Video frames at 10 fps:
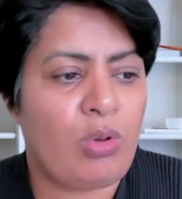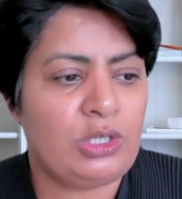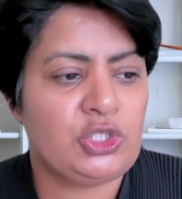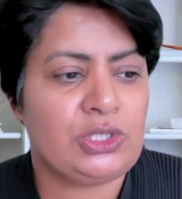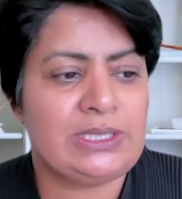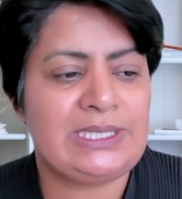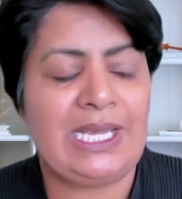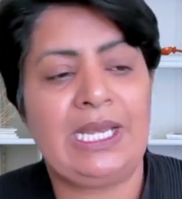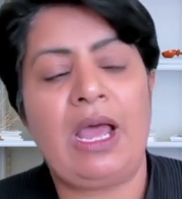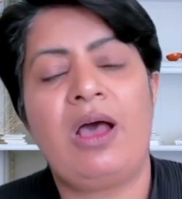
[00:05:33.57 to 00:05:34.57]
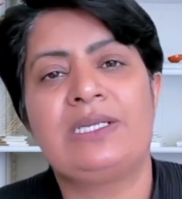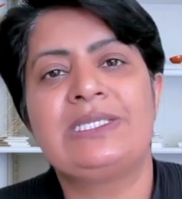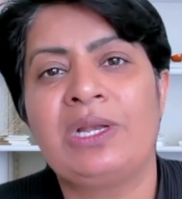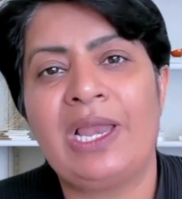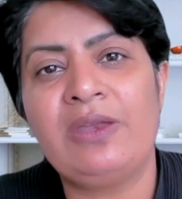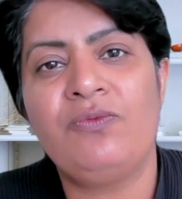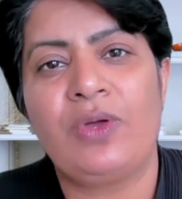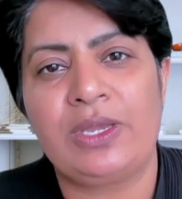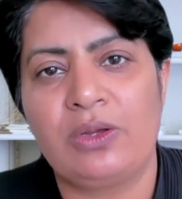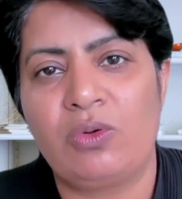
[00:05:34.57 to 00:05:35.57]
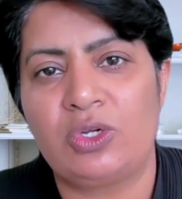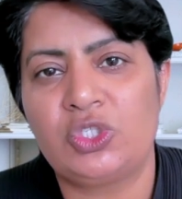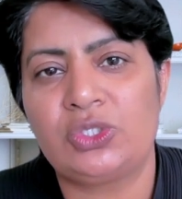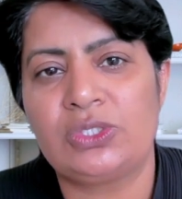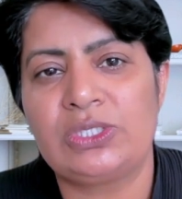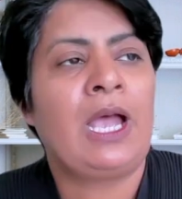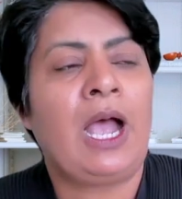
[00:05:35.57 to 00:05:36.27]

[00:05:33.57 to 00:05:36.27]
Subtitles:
questions and ask clarifying questions.